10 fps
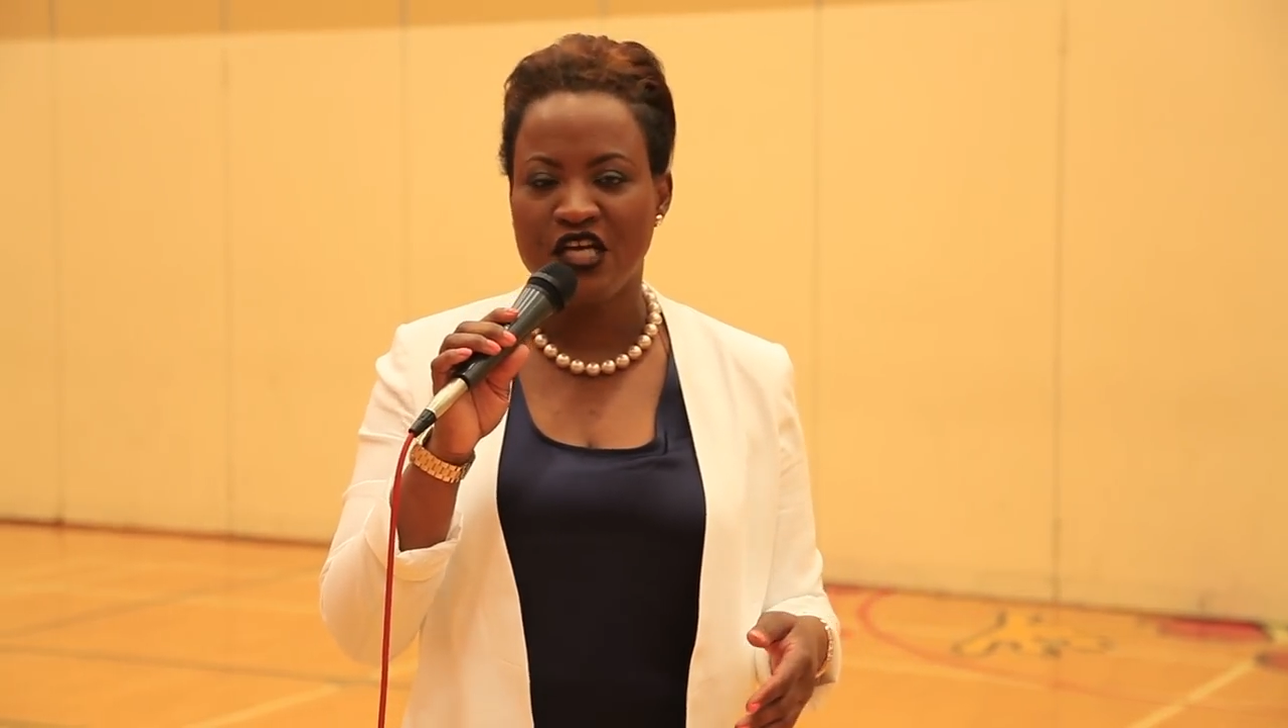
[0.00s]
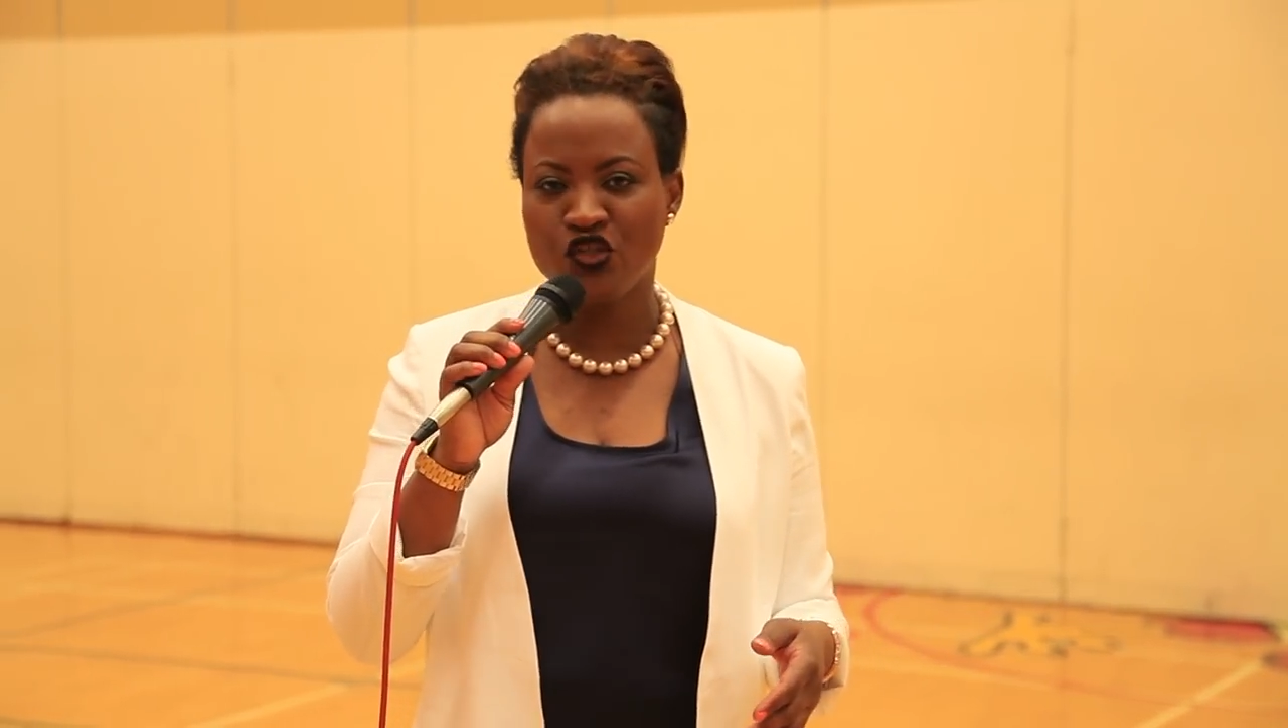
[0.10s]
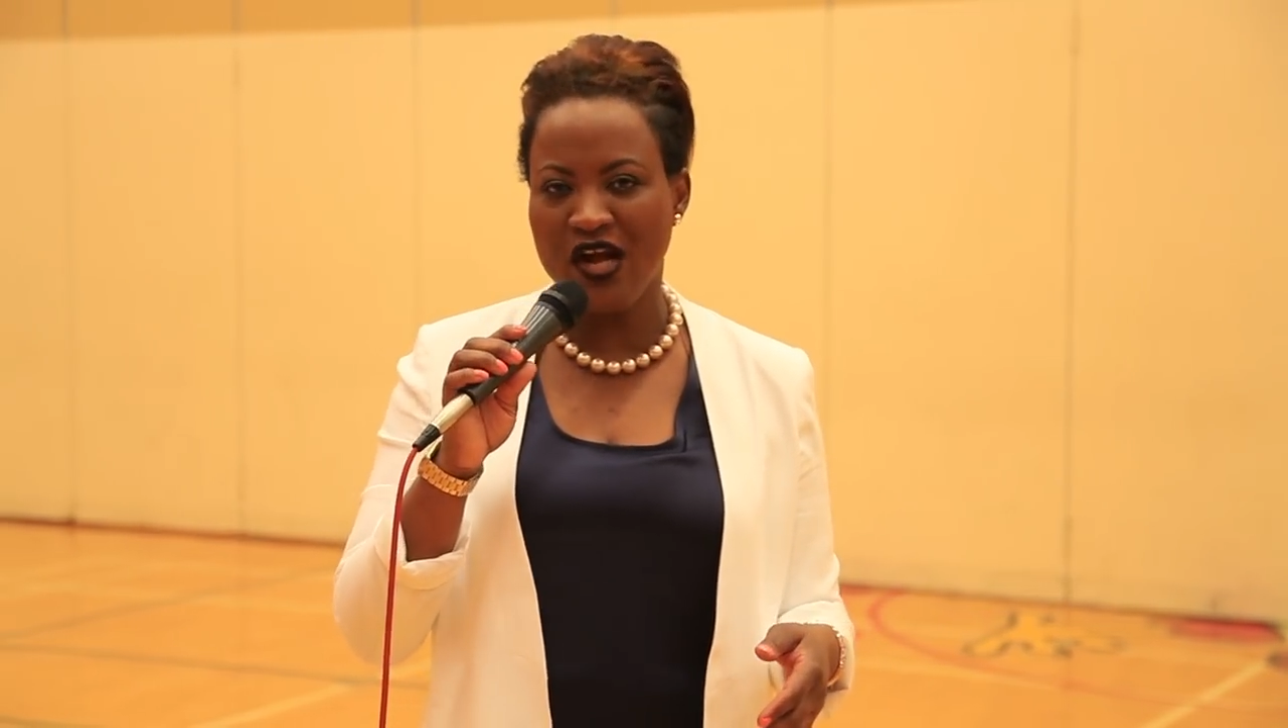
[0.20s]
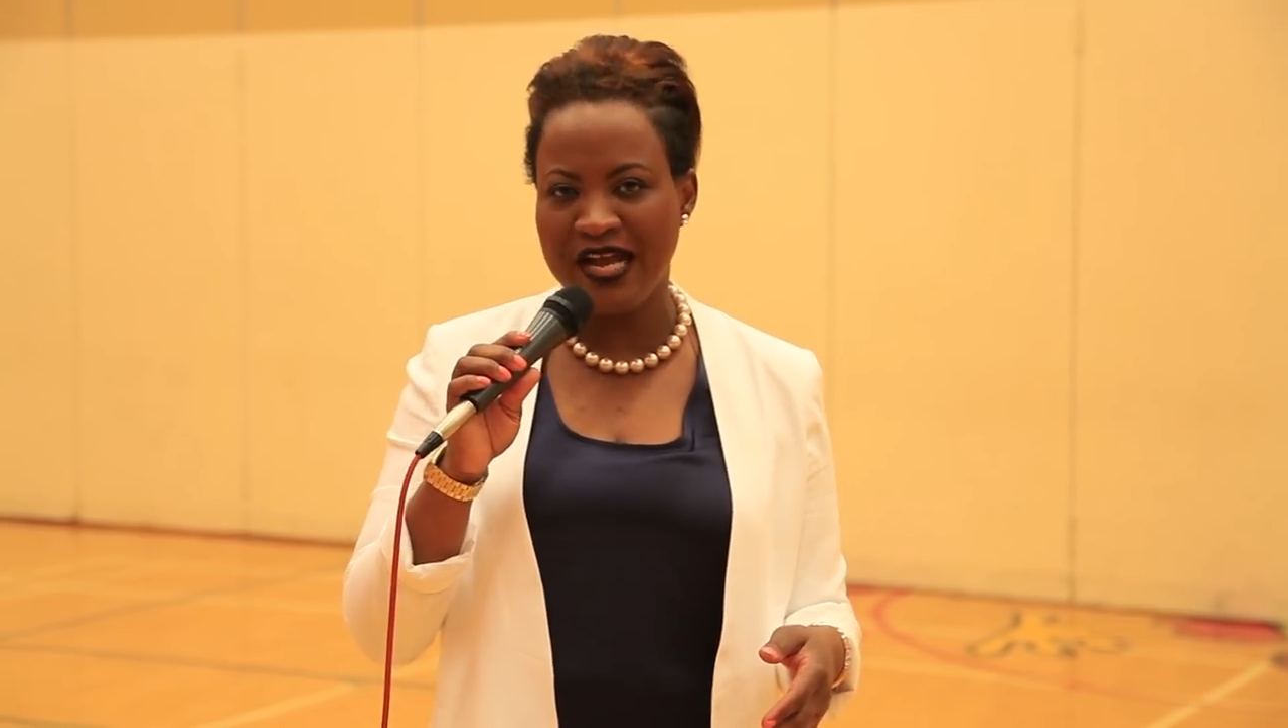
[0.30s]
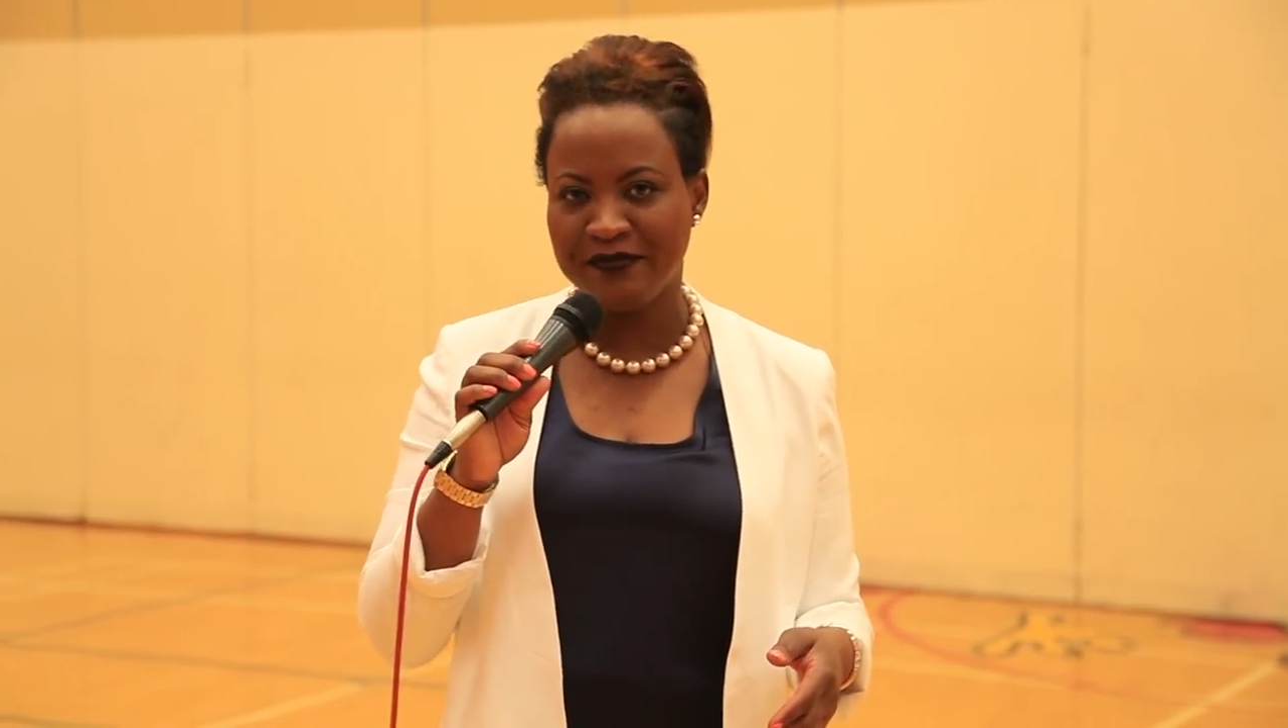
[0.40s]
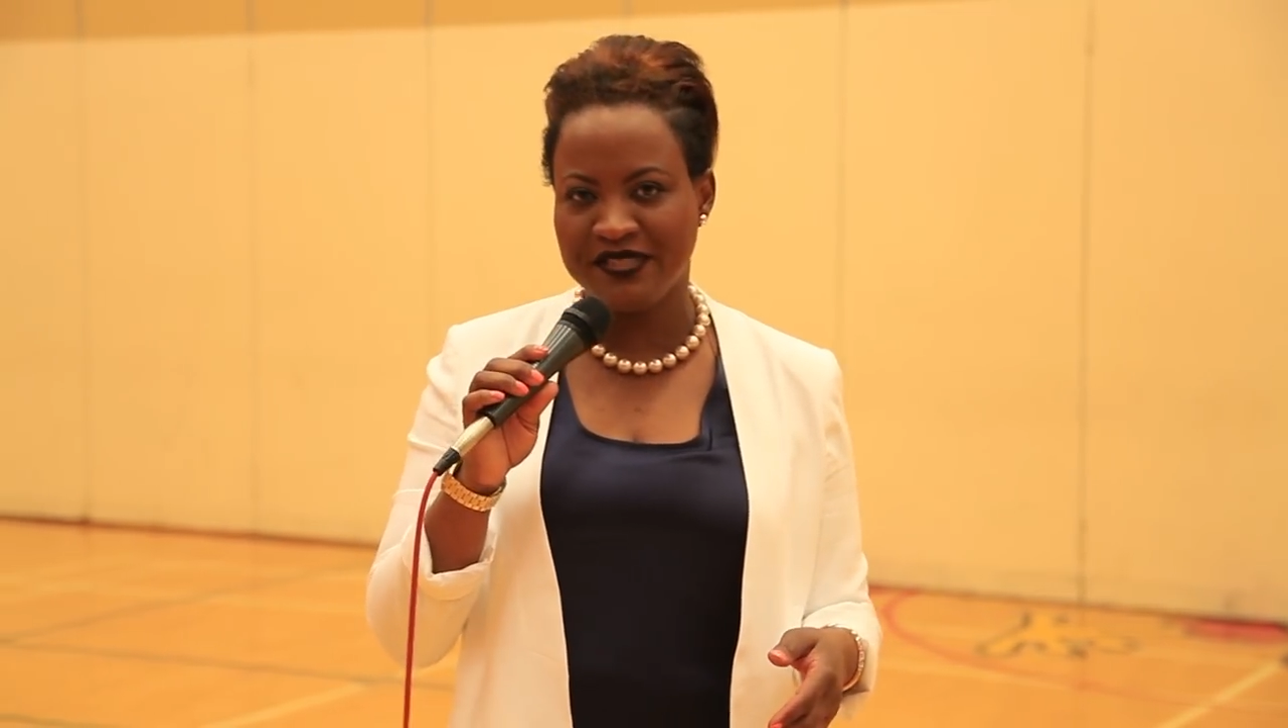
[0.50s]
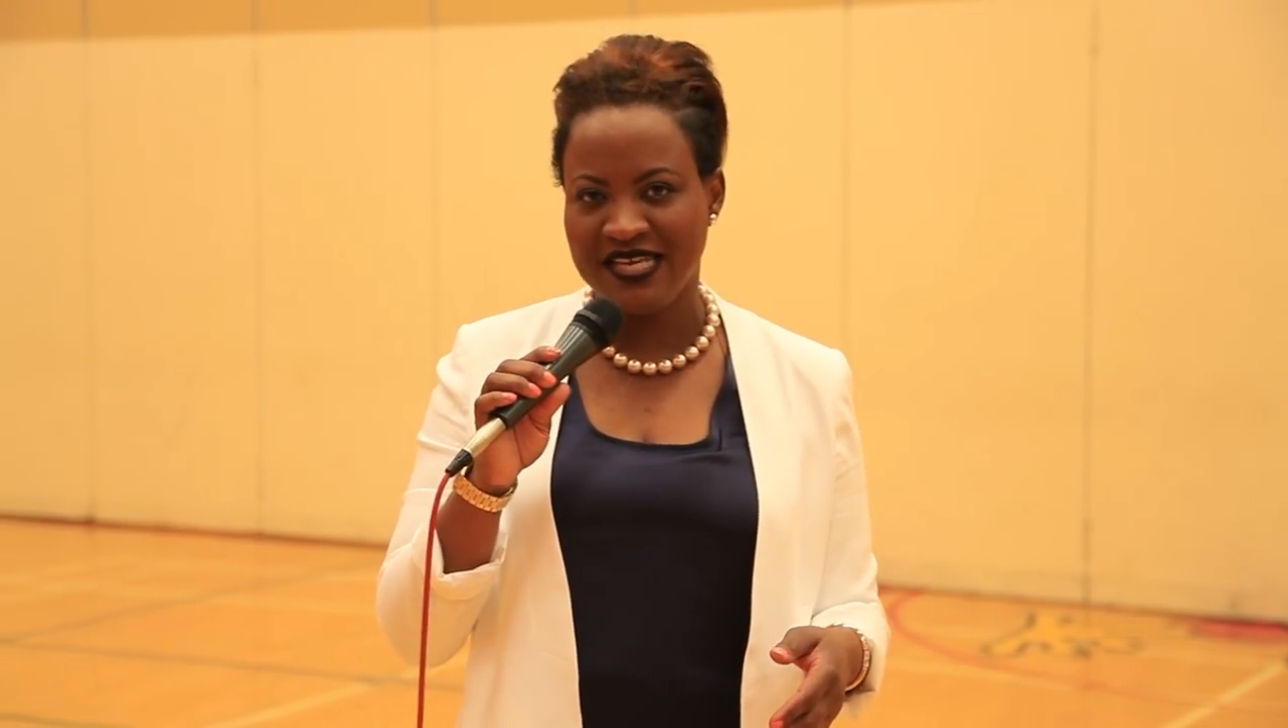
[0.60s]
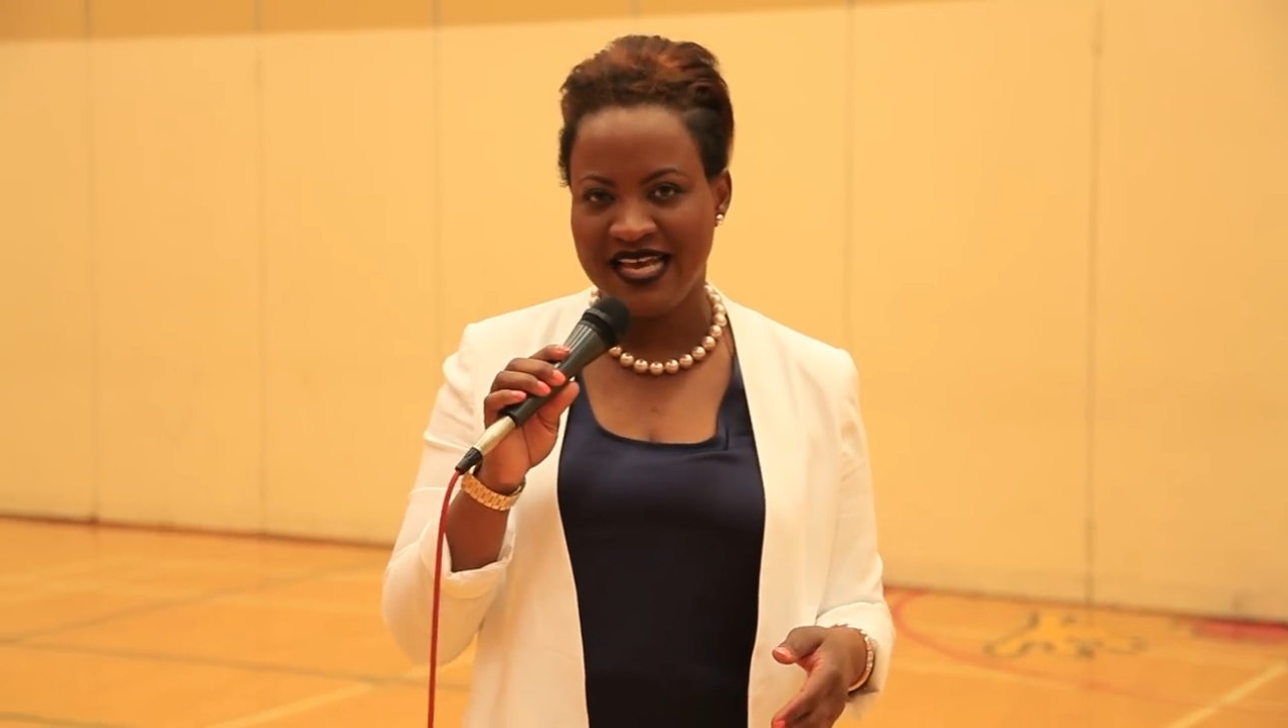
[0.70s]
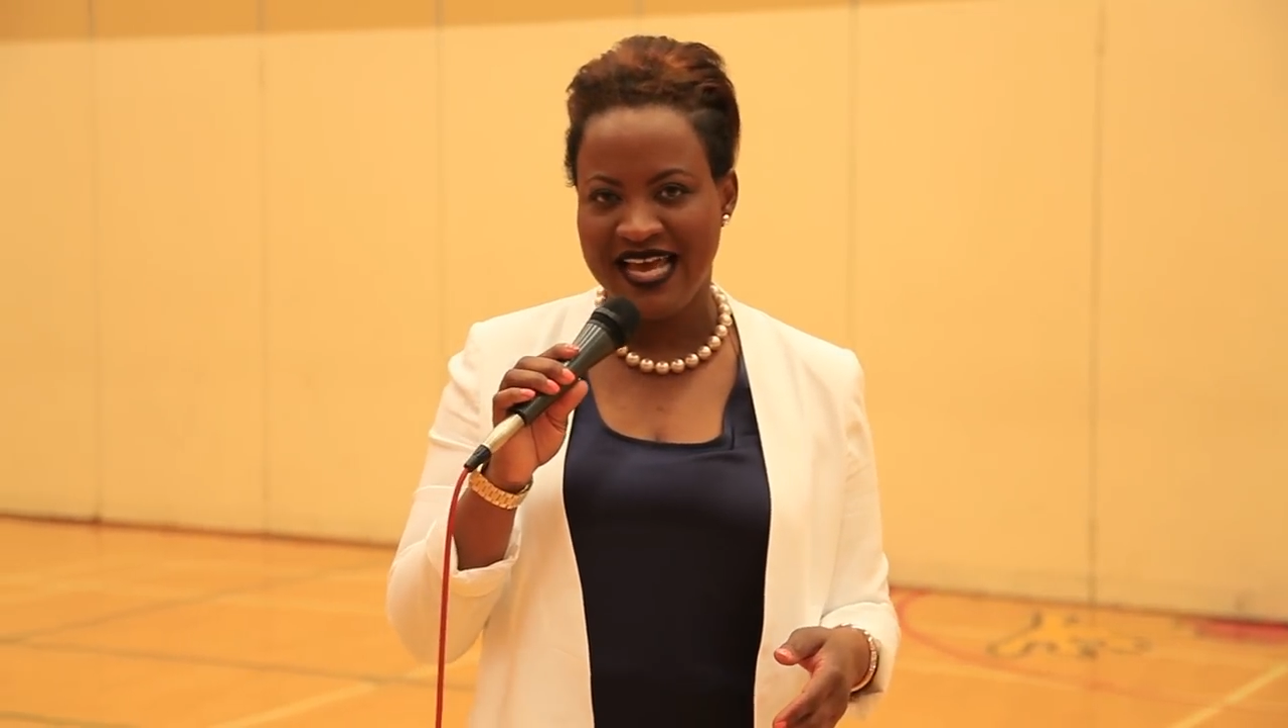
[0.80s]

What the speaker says: tripes,